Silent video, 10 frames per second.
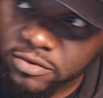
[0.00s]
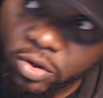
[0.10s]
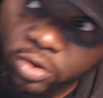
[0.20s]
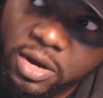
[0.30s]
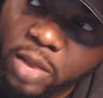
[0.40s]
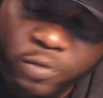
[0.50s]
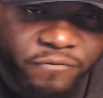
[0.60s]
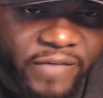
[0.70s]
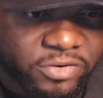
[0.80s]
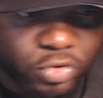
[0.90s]
looking at what
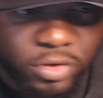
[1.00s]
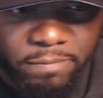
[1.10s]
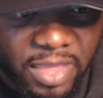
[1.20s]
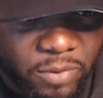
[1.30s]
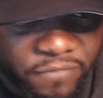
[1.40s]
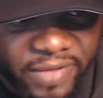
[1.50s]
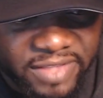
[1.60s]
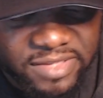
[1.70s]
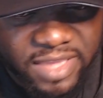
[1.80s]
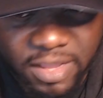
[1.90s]
fights you can make, what
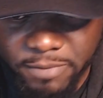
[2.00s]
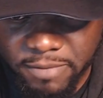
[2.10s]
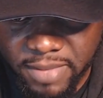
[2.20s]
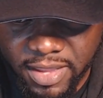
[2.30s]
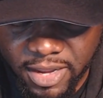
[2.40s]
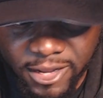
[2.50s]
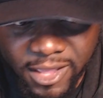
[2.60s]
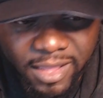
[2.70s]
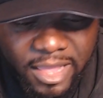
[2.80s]
fights can be made.